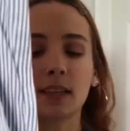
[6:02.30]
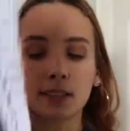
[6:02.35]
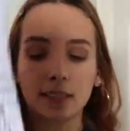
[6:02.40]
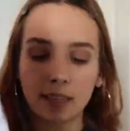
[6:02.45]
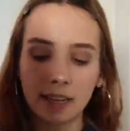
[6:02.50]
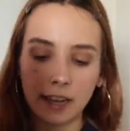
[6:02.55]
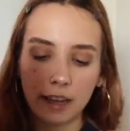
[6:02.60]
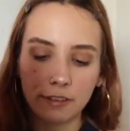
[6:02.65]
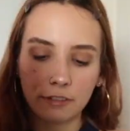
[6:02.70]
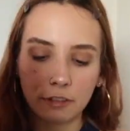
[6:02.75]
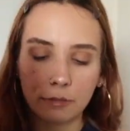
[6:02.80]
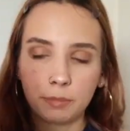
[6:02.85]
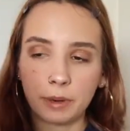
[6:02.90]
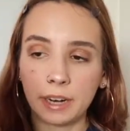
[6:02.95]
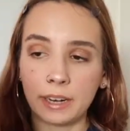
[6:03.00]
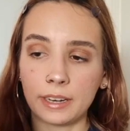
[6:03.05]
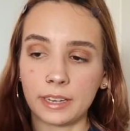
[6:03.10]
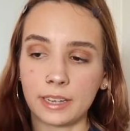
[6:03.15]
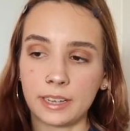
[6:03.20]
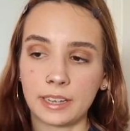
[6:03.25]
next thing I have from
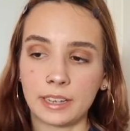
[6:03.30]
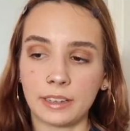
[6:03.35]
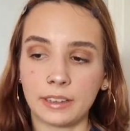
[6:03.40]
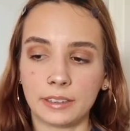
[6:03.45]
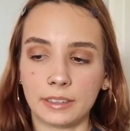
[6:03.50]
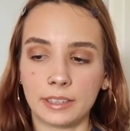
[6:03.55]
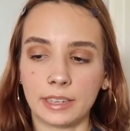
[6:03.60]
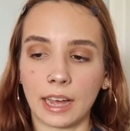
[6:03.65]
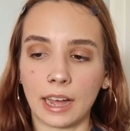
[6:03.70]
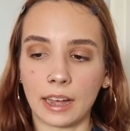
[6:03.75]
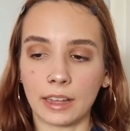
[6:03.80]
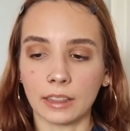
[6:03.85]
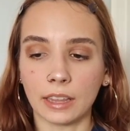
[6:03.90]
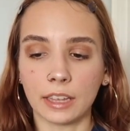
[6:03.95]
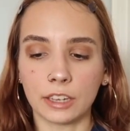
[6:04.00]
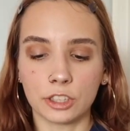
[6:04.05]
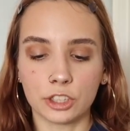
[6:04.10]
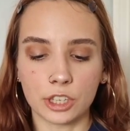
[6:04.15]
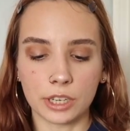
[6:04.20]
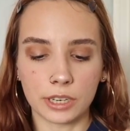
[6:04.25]
Brandy, yeah,
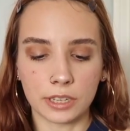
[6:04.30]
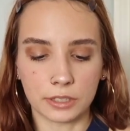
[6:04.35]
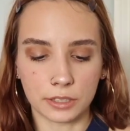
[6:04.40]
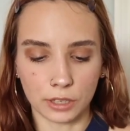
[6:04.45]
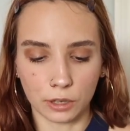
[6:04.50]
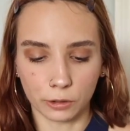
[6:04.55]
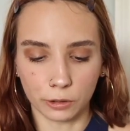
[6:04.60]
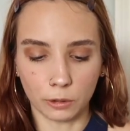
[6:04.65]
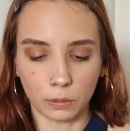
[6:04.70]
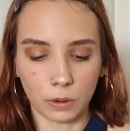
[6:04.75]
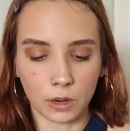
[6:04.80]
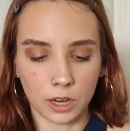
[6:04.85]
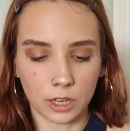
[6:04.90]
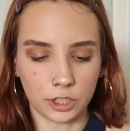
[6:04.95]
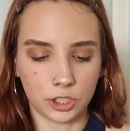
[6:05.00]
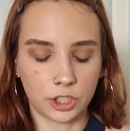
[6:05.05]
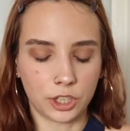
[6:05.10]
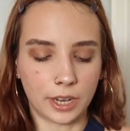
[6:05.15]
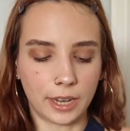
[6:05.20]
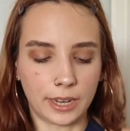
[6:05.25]
like she needs to go in the
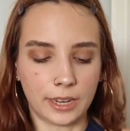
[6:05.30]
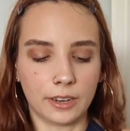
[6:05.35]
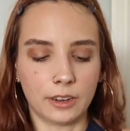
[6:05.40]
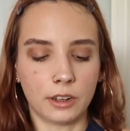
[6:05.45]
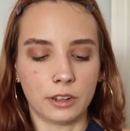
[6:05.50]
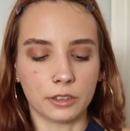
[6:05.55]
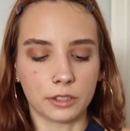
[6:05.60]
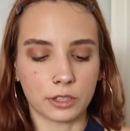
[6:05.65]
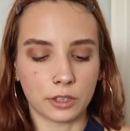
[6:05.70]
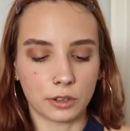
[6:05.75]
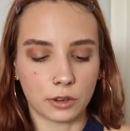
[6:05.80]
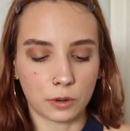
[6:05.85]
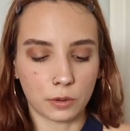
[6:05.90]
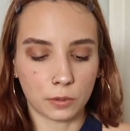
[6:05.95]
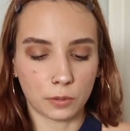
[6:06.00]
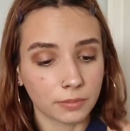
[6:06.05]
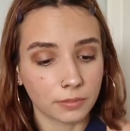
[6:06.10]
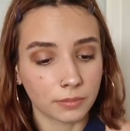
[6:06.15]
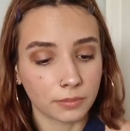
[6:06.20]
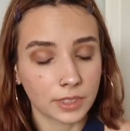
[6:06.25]
wash. And
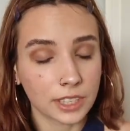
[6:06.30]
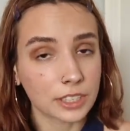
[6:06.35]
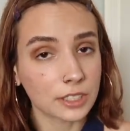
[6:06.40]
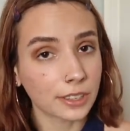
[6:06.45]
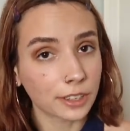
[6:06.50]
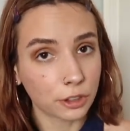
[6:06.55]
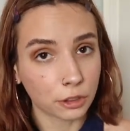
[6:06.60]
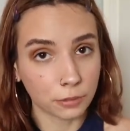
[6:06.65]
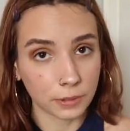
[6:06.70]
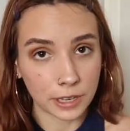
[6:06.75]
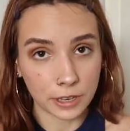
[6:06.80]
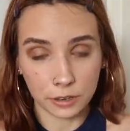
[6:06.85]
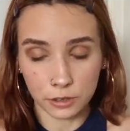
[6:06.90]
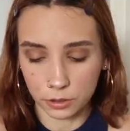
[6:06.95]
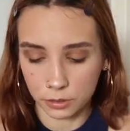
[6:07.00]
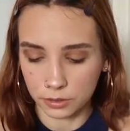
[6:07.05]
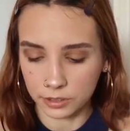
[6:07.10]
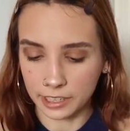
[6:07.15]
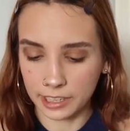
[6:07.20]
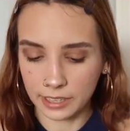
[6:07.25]
also these are like 3 years
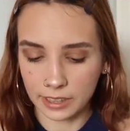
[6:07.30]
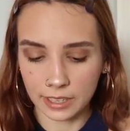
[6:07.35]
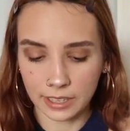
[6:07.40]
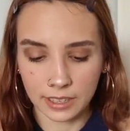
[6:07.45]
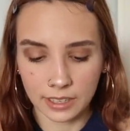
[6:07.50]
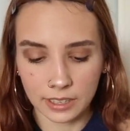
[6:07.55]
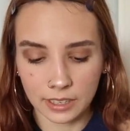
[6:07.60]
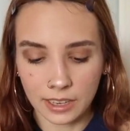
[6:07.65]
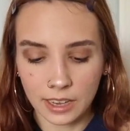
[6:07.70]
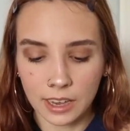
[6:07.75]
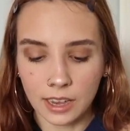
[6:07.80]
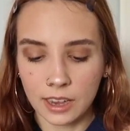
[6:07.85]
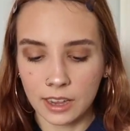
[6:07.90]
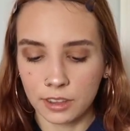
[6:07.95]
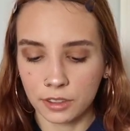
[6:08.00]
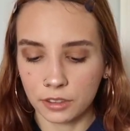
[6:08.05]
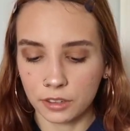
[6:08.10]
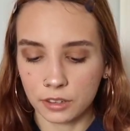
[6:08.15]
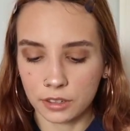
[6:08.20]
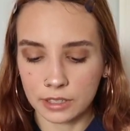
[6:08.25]
old, I think.
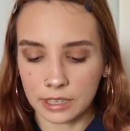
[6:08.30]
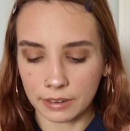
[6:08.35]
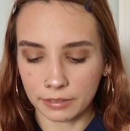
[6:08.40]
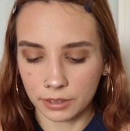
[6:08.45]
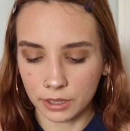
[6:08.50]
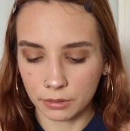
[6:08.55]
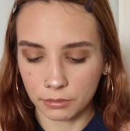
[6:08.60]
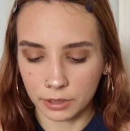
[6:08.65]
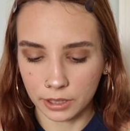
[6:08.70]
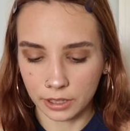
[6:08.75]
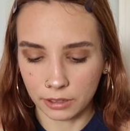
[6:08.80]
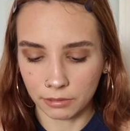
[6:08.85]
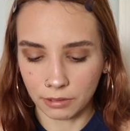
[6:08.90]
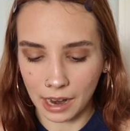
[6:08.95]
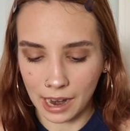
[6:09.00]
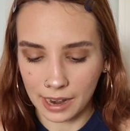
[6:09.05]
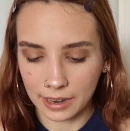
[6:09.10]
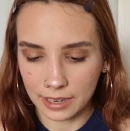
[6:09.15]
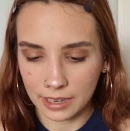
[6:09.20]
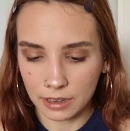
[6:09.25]
They're definitely really
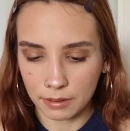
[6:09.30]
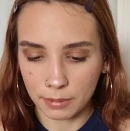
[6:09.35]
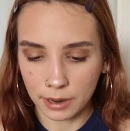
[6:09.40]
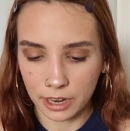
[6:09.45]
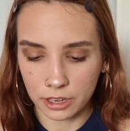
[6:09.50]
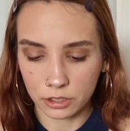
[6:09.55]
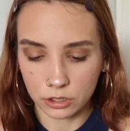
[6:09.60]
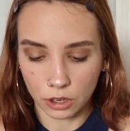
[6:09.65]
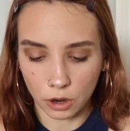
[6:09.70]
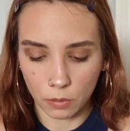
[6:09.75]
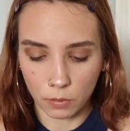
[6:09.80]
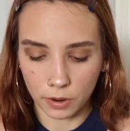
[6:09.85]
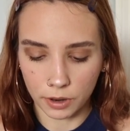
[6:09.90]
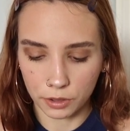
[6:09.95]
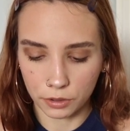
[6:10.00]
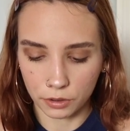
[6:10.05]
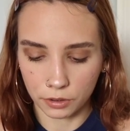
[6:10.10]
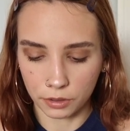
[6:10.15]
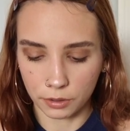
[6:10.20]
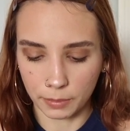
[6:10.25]
ratty, but I don't
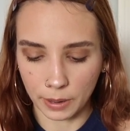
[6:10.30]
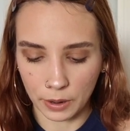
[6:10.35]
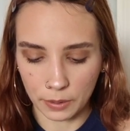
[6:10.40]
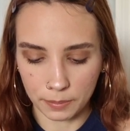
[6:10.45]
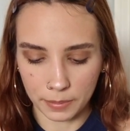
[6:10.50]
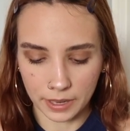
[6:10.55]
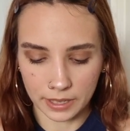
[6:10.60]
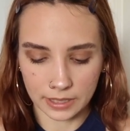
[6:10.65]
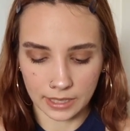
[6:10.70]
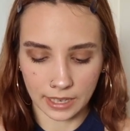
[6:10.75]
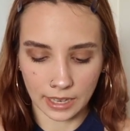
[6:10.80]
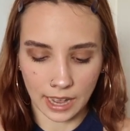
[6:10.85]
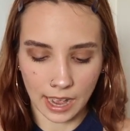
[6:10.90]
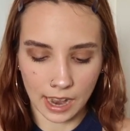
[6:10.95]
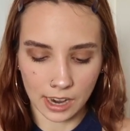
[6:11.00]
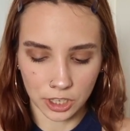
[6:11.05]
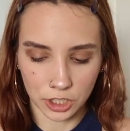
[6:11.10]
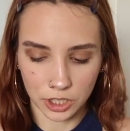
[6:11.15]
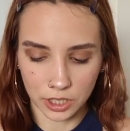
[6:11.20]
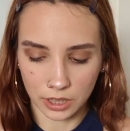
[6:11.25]
want to throw them out because I
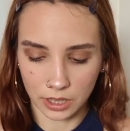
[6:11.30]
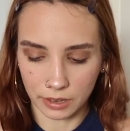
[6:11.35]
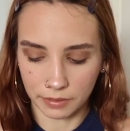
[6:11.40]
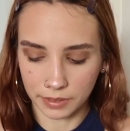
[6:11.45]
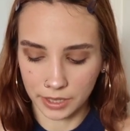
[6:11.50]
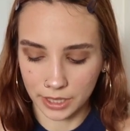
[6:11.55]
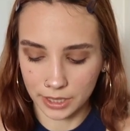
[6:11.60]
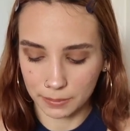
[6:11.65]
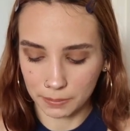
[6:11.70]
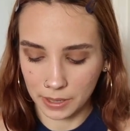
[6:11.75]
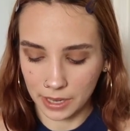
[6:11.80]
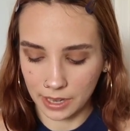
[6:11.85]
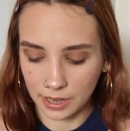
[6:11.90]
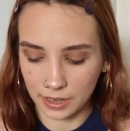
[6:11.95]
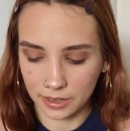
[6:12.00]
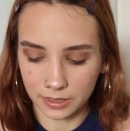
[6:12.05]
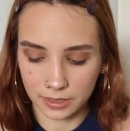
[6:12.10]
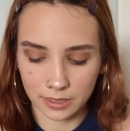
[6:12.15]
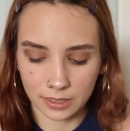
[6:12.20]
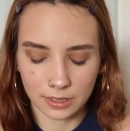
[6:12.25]
actually love these
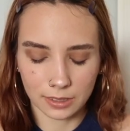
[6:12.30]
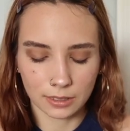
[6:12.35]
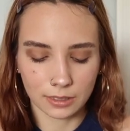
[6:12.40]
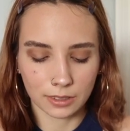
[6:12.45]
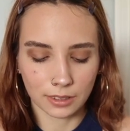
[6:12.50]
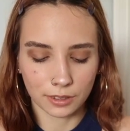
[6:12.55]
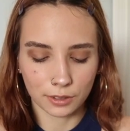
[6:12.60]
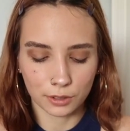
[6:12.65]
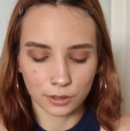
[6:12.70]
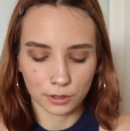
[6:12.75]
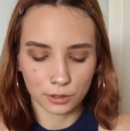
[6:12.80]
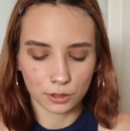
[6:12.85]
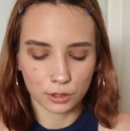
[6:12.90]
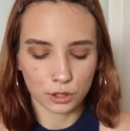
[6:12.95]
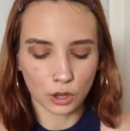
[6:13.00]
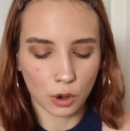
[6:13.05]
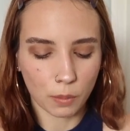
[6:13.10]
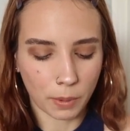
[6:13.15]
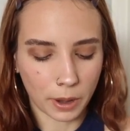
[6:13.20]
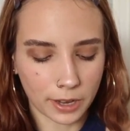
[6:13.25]
pants
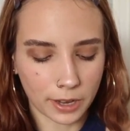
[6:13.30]
so